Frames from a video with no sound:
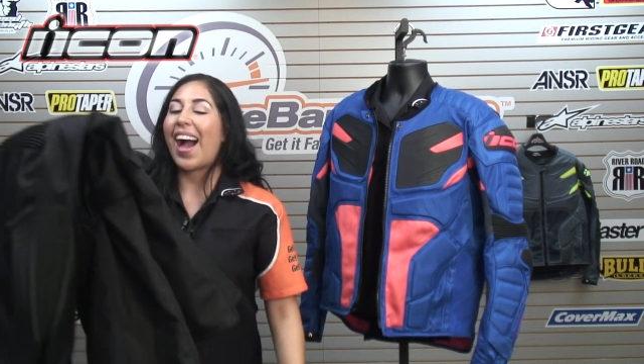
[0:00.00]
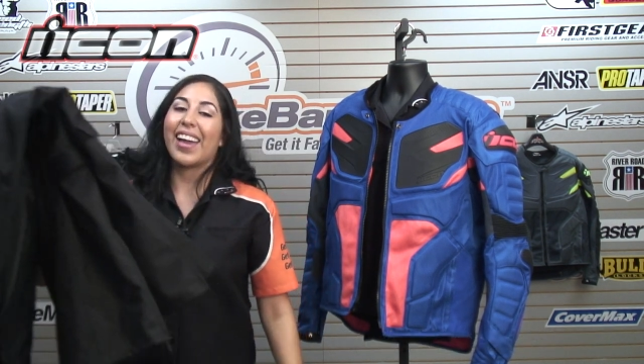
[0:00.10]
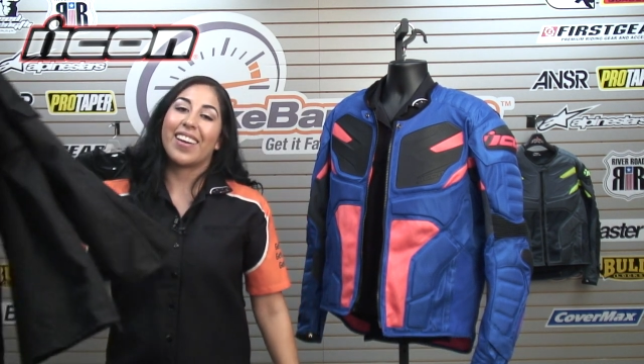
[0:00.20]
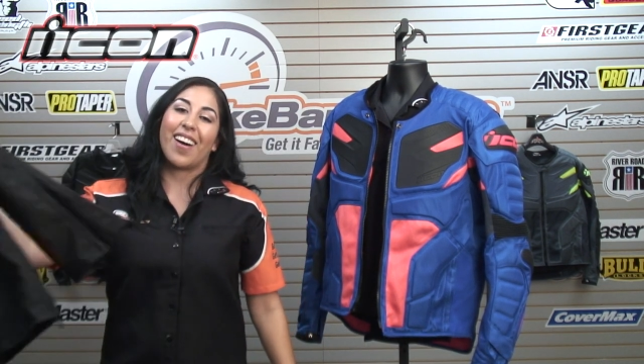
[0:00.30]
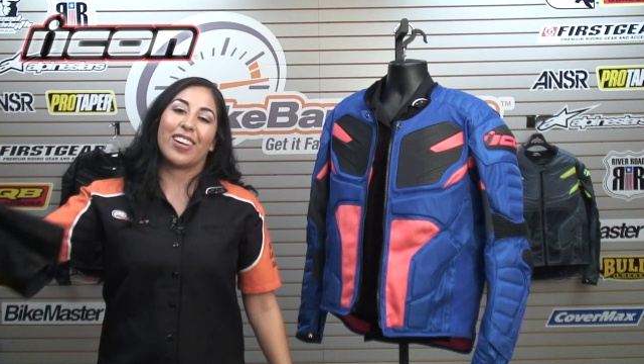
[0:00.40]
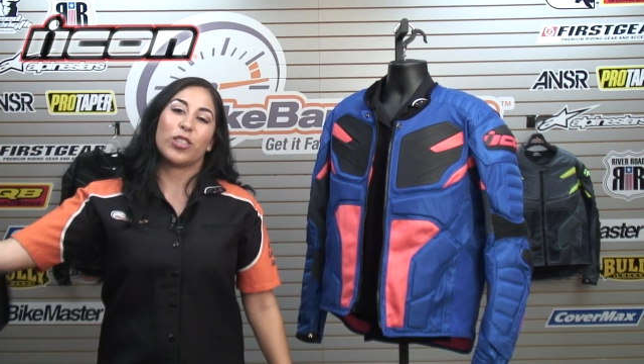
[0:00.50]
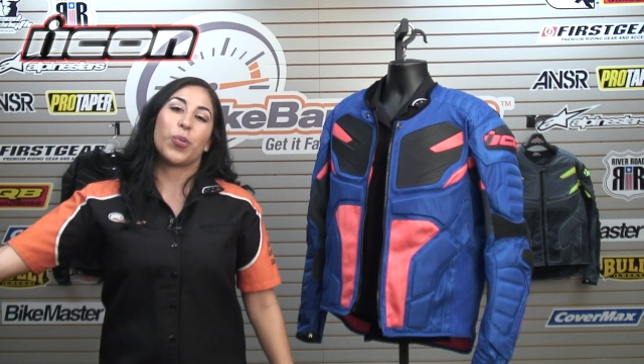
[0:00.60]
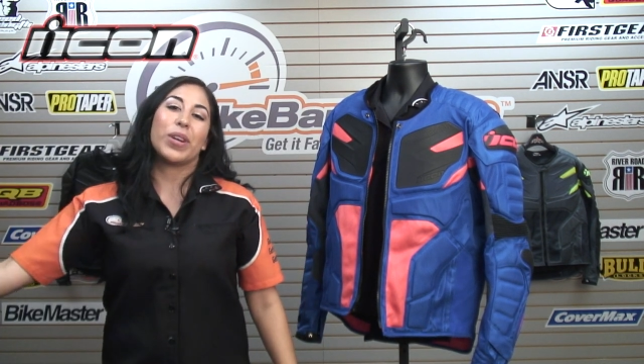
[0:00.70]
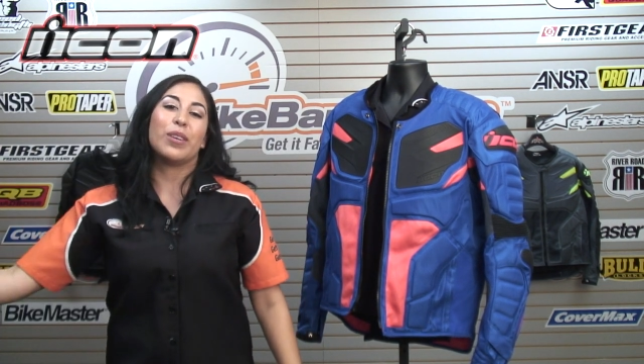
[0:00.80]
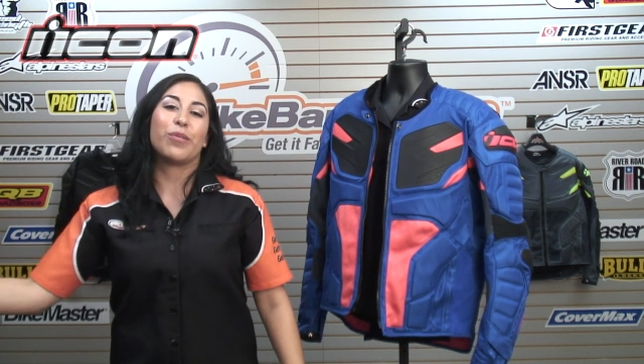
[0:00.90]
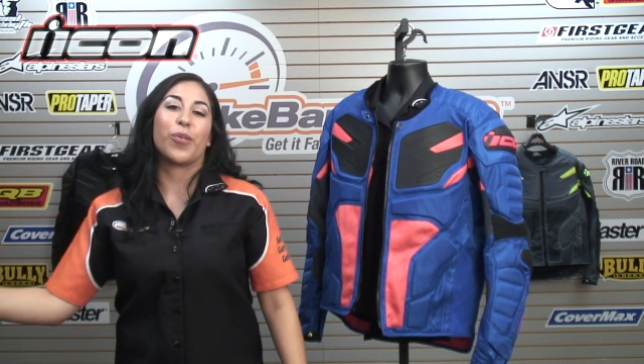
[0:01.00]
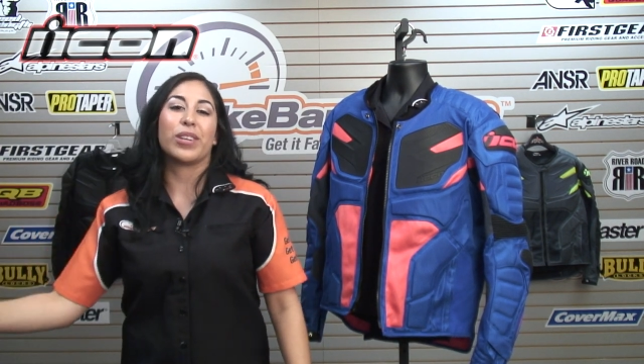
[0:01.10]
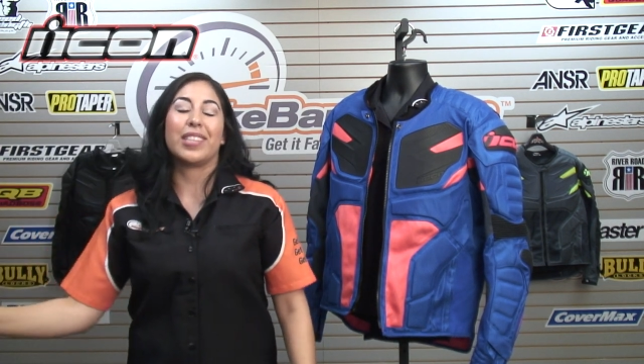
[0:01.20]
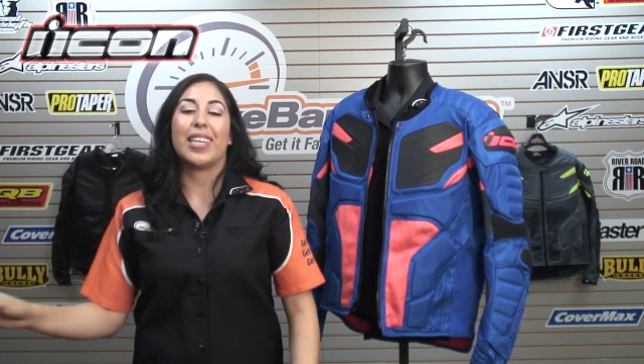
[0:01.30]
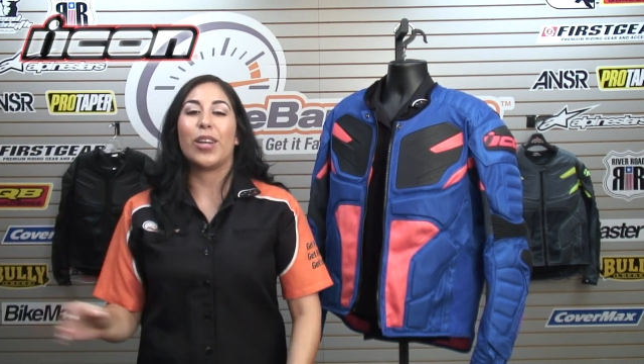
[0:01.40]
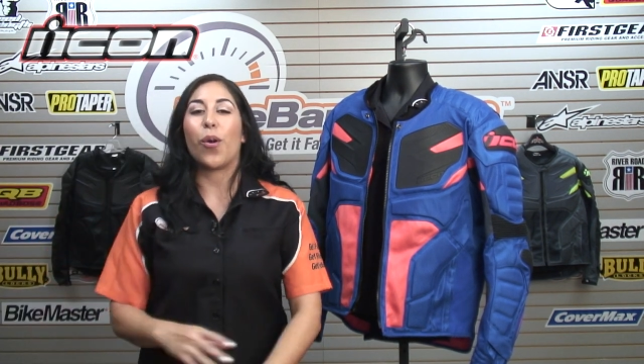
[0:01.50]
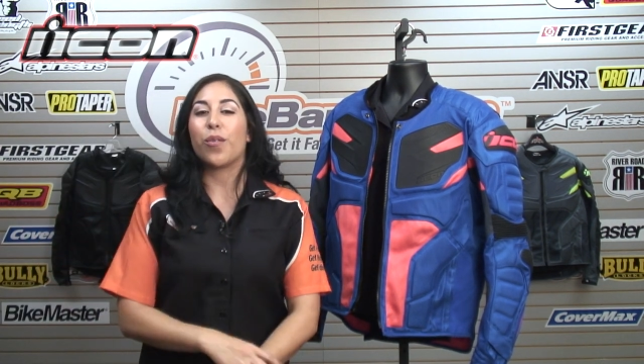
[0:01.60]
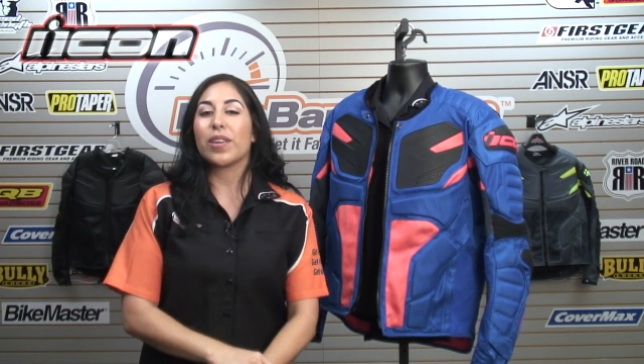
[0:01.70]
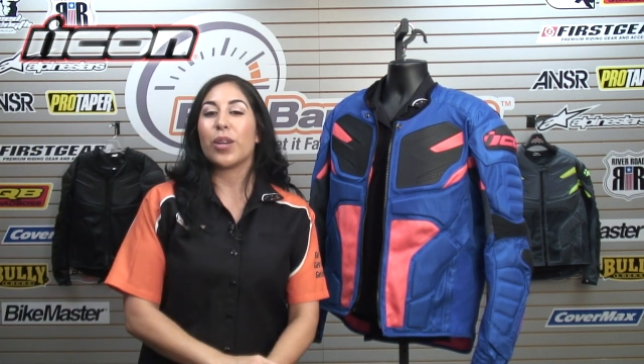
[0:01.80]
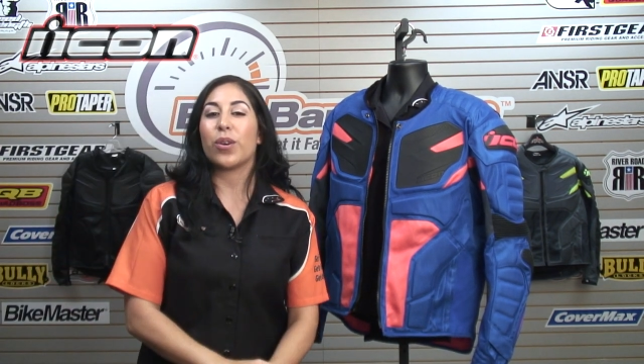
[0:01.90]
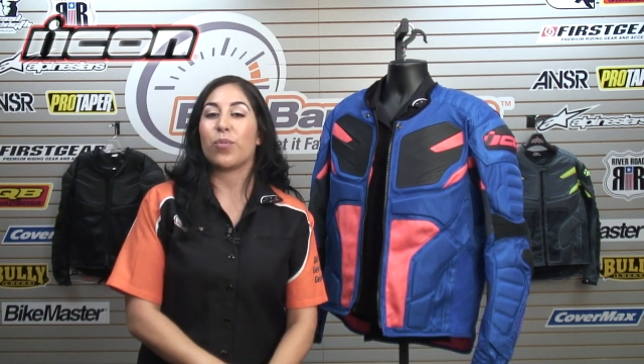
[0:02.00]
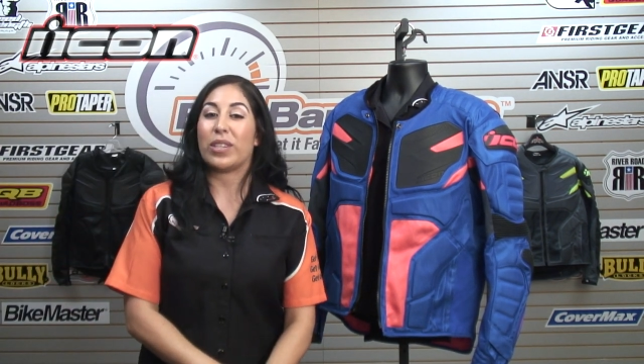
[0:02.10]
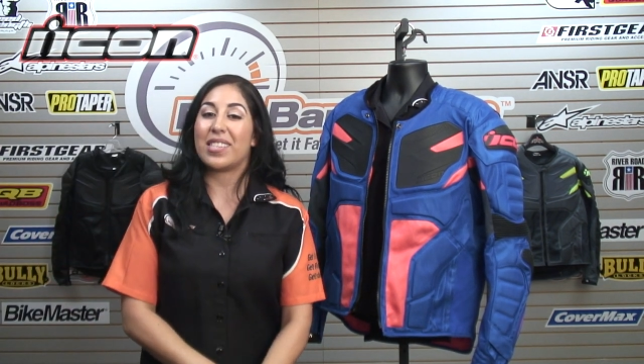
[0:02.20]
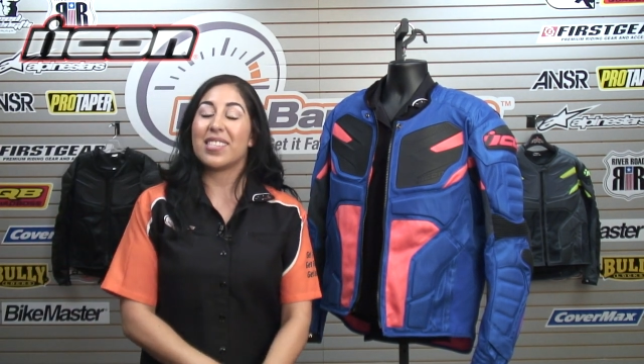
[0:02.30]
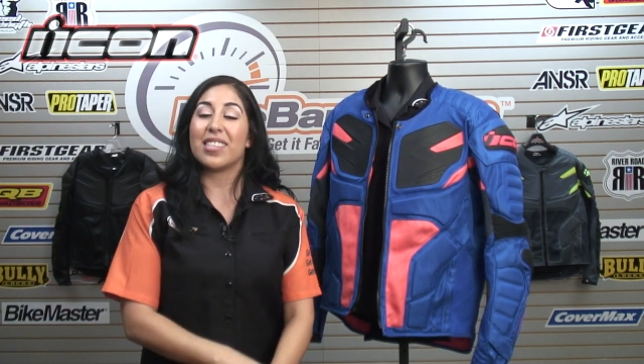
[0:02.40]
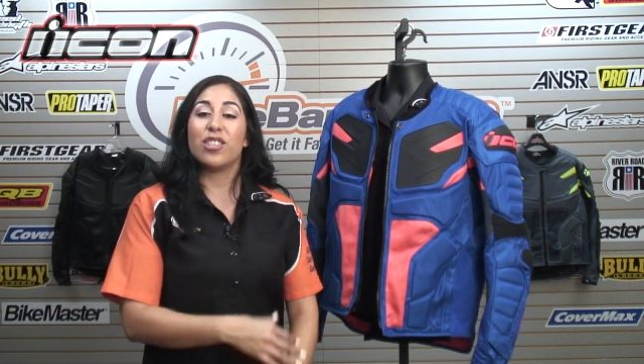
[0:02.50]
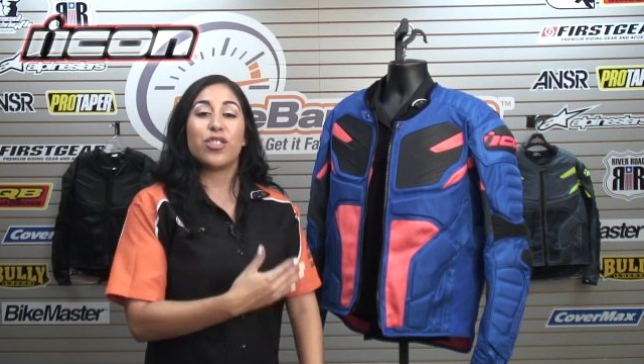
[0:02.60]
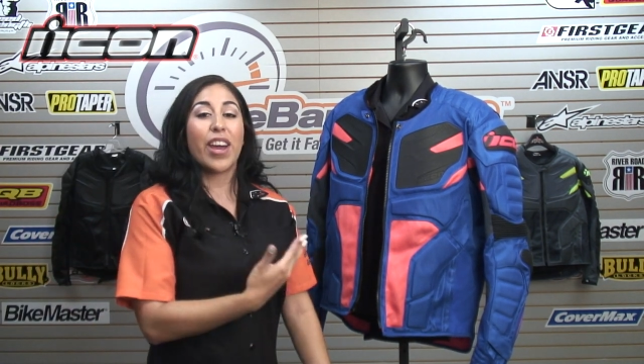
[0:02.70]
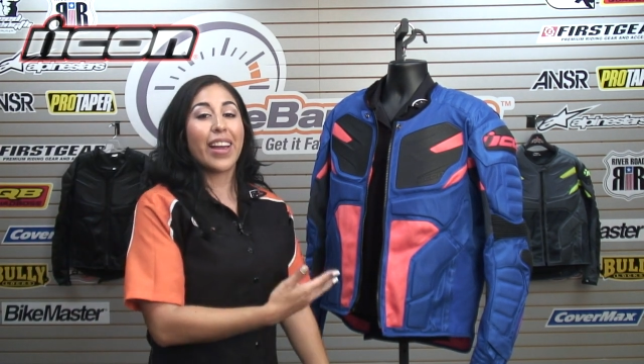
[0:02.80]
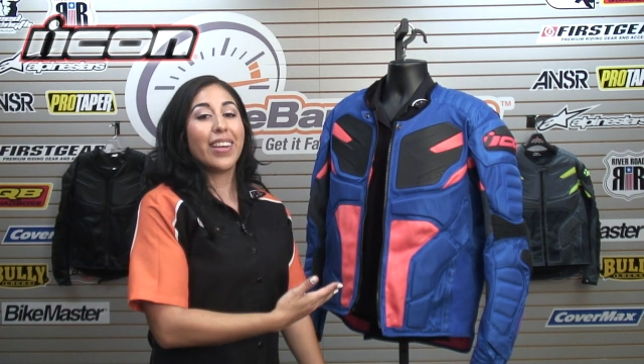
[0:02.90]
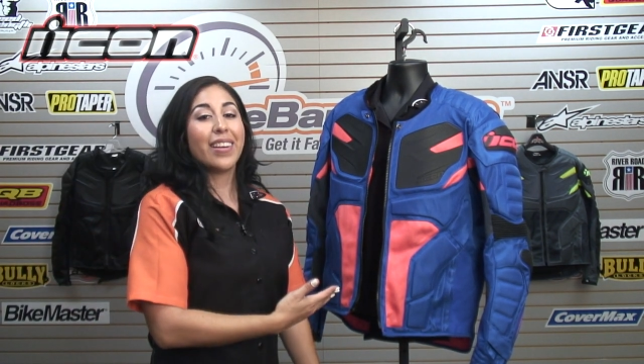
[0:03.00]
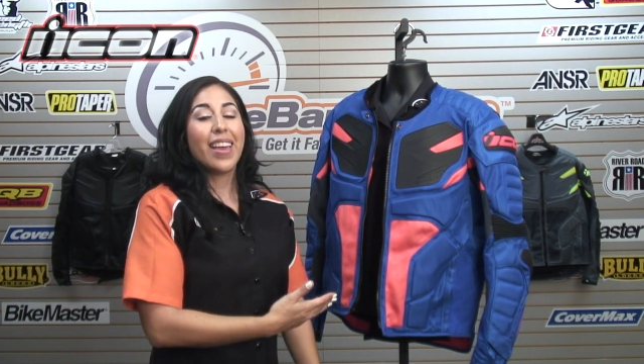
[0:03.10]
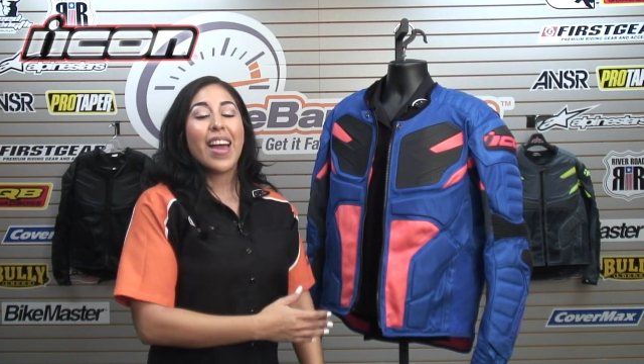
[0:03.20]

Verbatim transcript: Icon 2014 Overlord Resistance Jacket,